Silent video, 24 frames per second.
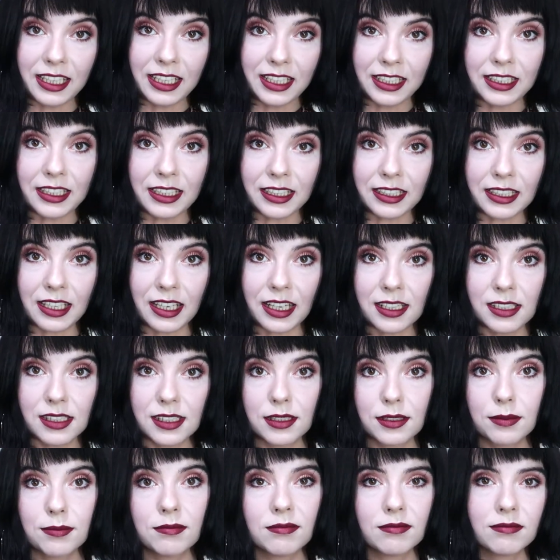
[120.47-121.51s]

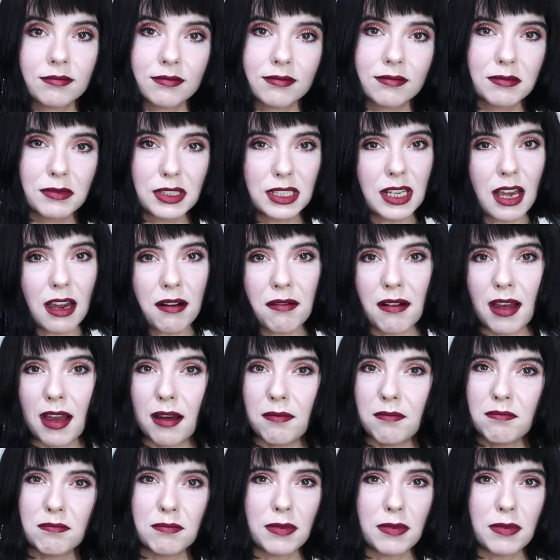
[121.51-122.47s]
Inditex, Zara,